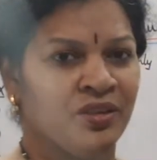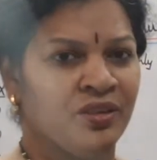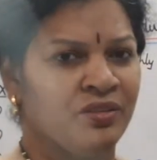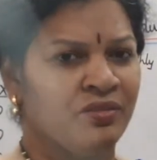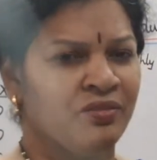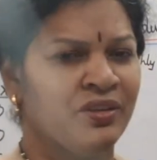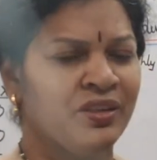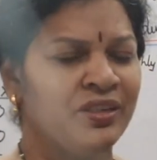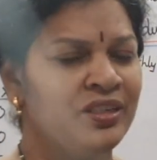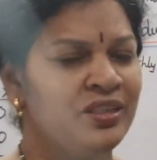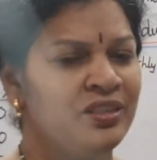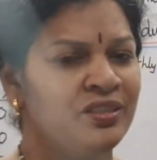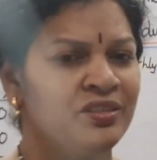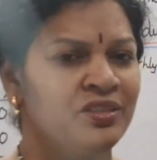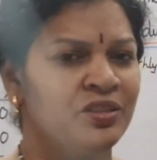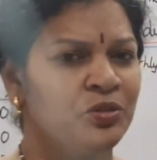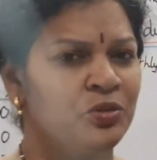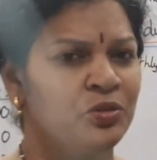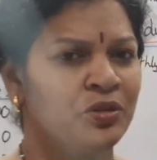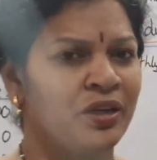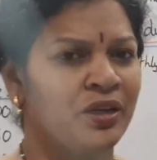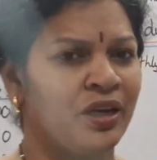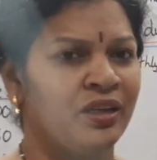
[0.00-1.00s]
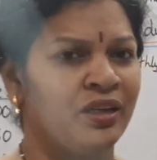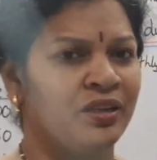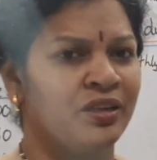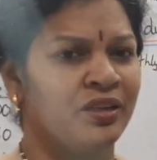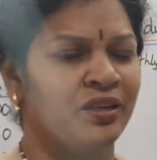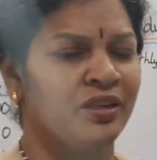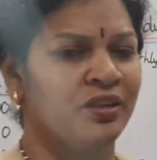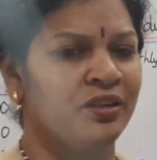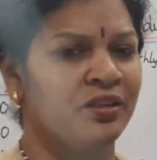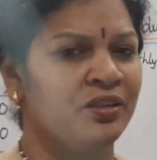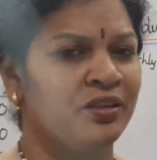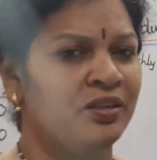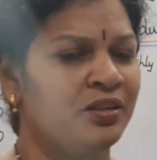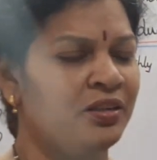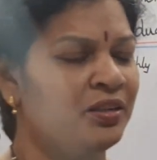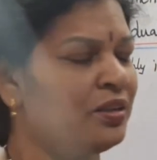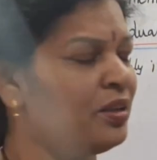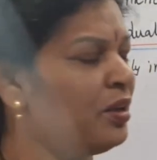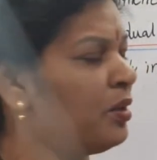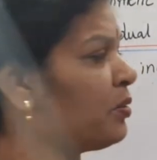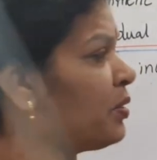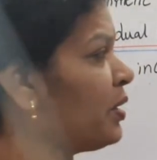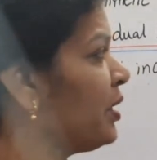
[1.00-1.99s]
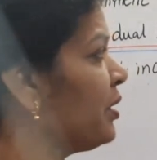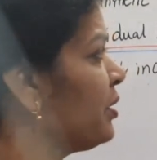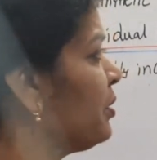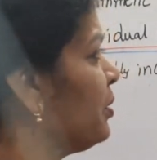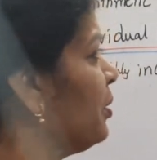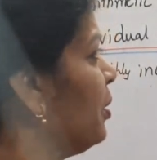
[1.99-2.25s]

Very easy to calculate. Now right